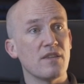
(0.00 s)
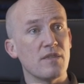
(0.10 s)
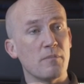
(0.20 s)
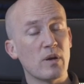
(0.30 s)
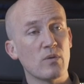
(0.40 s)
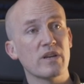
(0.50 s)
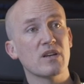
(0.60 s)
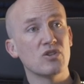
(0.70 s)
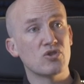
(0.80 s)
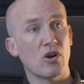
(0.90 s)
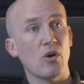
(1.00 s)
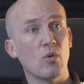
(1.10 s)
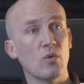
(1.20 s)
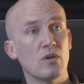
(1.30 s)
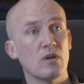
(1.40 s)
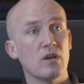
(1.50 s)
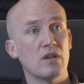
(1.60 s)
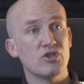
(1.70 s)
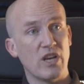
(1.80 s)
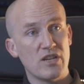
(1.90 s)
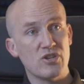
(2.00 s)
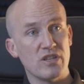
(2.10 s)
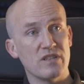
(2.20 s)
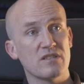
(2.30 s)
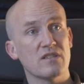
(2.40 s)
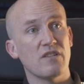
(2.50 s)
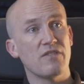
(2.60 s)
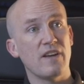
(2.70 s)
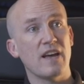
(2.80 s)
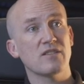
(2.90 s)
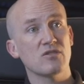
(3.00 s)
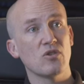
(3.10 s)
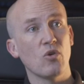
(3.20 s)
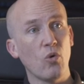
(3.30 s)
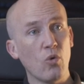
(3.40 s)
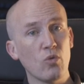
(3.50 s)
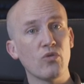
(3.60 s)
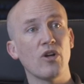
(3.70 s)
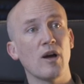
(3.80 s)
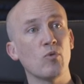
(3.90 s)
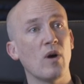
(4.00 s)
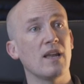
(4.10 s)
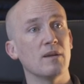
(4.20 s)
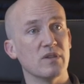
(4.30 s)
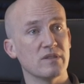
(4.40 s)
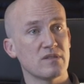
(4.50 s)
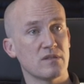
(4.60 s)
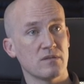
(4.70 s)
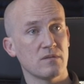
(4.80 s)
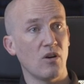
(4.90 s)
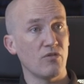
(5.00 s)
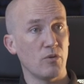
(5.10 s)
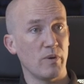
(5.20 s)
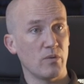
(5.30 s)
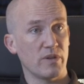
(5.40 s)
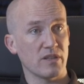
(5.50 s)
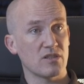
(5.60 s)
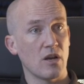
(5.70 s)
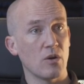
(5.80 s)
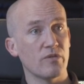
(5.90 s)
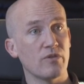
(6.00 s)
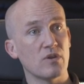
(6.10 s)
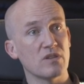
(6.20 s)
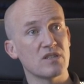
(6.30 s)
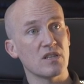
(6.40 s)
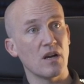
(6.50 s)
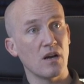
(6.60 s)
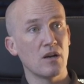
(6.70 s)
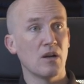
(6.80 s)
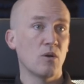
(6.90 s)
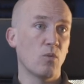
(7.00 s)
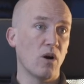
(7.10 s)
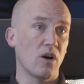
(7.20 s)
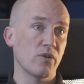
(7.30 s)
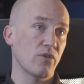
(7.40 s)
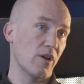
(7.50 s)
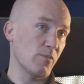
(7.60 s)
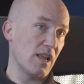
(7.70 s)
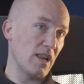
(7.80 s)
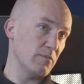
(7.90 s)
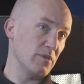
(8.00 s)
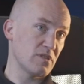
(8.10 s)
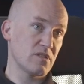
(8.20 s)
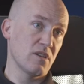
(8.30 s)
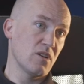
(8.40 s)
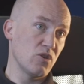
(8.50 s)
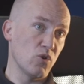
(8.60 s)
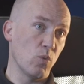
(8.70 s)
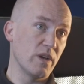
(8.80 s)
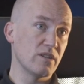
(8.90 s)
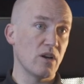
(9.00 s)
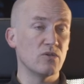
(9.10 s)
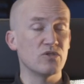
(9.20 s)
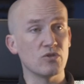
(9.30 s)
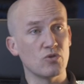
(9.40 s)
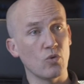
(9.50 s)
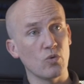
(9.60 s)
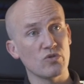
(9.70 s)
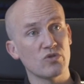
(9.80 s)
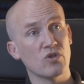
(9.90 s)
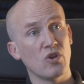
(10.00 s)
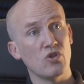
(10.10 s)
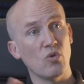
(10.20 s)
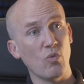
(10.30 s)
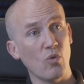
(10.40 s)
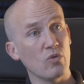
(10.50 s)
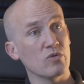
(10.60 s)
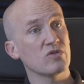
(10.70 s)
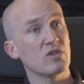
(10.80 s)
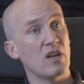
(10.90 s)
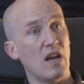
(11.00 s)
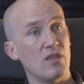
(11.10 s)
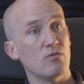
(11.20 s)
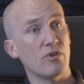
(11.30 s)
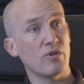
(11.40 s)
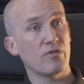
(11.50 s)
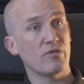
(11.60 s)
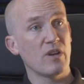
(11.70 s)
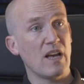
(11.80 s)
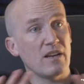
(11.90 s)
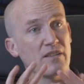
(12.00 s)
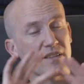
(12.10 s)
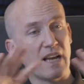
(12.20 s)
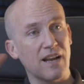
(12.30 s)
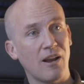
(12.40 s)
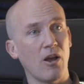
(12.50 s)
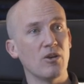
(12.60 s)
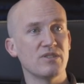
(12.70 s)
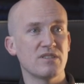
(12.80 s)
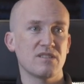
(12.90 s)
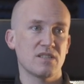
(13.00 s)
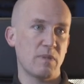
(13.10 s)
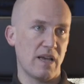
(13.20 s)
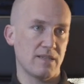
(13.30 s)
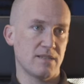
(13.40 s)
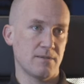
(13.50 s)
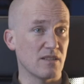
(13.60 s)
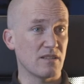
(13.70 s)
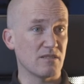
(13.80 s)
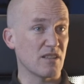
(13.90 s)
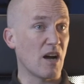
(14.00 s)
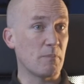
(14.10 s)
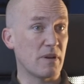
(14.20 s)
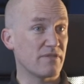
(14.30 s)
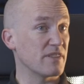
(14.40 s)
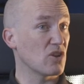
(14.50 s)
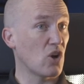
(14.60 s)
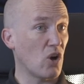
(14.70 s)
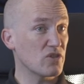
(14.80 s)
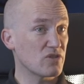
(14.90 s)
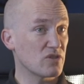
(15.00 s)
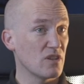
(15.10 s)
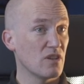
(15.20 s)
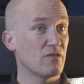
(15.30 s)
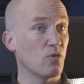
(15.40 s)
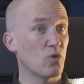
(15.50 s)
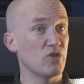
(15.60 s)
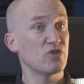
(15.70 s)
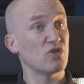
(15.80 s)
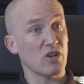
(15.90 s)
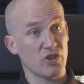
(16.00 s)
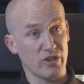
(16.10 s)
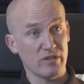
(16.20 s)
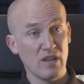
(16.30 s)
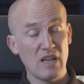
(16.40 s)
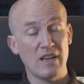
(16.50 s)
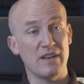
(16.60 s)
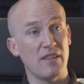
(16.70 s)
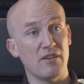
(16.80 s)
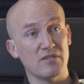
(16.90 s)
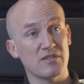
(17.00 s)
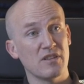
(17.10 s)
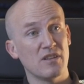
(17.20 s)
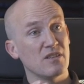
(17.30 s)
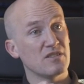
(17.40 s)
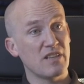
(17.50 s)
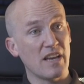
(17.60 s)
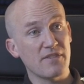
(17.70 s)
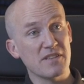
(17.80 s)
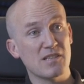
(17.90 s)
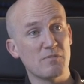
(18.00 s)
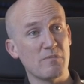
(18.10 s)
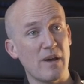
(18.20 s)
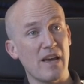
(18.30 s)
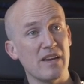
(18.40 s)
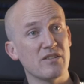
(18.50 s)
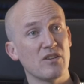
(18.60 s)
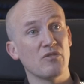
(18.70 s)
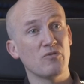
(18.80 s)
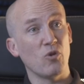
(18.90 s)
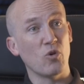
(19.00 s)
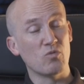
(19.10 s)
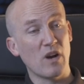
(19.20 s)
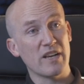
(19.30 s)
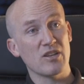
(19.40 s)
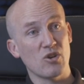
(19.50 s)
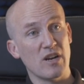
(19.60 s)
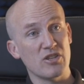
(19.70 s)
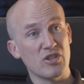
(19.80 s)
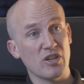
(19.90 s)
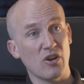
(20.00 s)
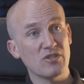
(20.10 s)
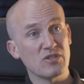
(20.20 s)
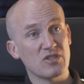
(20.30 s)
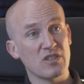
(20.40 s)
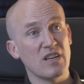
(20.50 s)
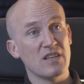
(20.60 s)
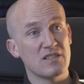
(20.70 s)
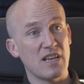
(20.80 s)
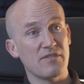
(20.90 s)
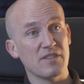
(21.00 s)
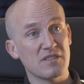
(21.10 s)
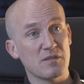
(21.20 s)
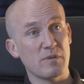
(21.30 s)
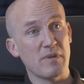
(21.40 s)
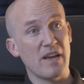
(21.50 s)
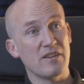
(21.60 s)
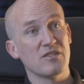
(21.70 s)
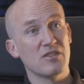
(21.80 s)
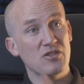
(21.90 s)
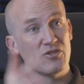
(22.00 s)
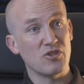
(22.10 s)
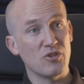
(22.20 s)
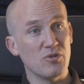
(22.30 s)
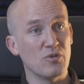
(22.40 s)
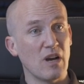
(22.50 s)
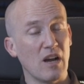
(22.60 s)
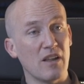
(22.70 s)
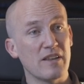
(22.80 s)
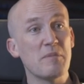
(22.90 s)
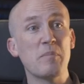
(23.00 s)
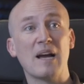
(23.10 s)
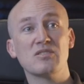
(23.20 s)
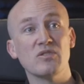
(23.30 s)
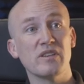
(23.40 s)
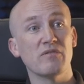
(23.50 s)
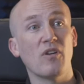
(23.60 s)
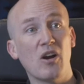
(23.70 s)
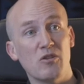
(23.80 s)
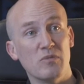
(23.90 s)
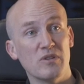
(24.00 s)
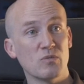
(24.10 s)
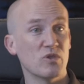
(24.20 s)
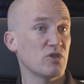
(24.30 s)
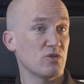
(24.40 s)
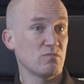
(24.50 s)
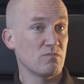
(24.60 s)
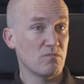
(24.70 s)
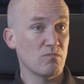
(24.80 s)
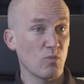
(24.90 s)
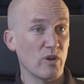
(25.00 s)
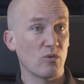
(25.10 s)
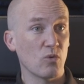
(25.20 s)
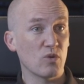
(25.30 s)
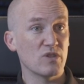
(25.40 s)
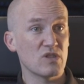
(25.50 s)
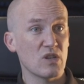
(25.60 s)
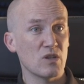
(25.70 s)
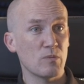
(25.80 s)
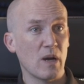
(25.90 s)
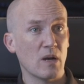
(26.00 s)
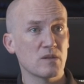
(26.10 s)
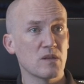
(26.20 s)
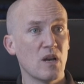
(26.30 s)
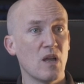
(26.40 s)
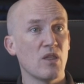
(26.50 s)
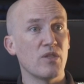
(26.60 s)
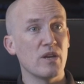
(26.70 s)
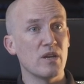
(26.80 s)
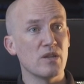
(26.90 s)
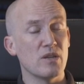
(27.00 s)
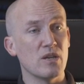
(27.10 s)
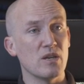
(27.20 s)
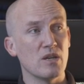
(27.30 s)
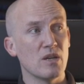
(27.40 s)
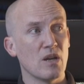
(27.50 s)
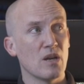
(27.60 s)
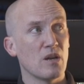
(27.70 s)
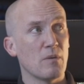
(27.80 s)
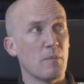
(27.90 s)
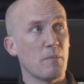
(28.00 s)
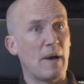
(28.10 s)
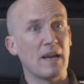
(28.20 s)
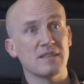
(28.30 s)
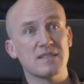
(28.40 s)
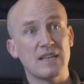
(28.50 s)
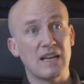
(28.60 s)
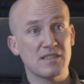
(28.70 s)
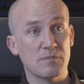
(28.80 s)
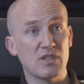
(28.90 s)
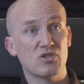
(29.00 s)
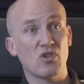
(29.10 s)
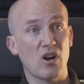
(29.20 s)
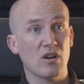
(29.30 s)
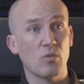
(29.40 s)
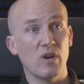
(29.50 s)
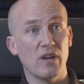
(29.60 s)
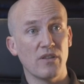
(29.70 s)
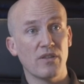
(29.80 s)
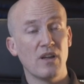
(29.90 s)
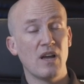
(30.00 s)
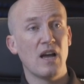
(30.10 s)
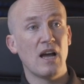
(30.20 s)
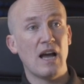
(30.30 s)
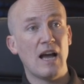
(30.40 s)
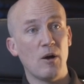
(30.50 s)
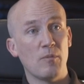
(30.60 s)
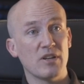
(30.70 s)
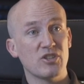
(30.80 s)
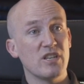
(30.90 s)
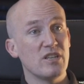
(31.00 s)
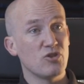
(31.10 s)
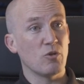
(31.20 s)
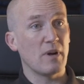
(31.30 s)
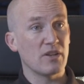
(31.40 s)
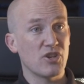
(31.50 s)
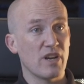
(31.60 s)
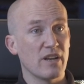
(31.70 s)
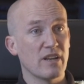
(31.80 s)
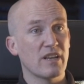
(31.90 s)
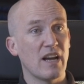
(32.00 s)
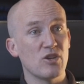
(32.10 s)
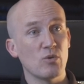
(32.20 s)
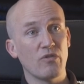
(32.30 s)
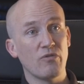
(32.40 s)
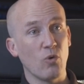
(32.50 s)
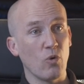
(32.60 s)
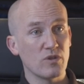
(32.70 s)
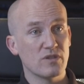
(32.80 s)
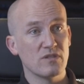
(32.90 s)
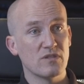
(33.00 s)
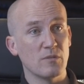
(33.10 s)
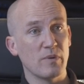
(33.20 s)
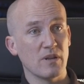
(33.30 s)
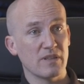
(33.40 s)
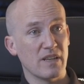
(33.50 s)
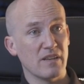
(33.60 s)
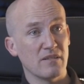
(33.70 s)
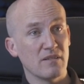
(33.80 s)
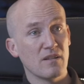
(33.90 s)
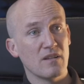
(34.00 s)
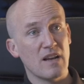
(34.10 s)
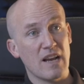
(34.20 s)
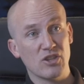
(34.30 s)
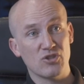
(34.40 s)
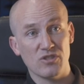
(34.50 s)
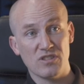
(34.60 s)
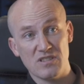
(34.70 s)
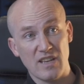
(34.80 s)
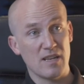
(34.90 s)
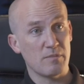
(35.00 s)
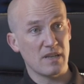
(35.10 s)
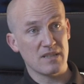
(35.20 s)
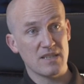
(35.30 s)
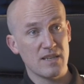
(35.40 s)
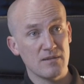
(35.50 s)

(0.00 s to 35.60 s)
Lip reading: The building control changes affect all thermal elements of the building. So if you consider what are your thermal elements, your windows, your doors, the walls and the roof, anything that encloses the space. There's an uplifting cost for construction. Now there is savings to be made for running your energy costs, savings to be made to impact on the environment, which we are all concerned about. The balance that has to be struck with how much is your budget, can you afford to build in extra sustainability,